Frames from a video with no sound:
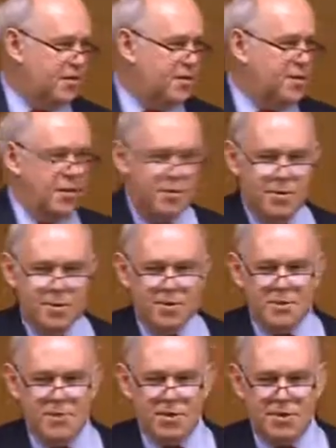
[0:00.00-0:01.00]
the new
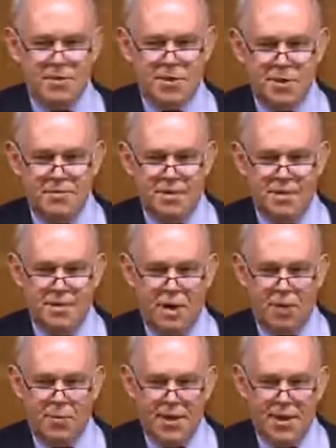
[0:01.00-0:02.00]
universal service
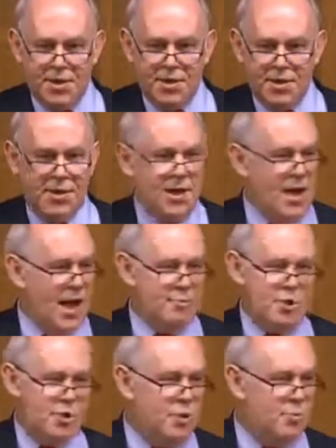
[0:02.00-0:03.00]
obligation. I'm
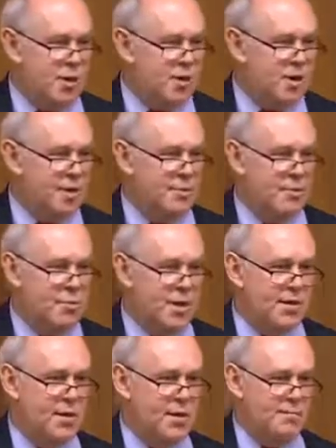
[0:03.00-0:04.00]
sure working with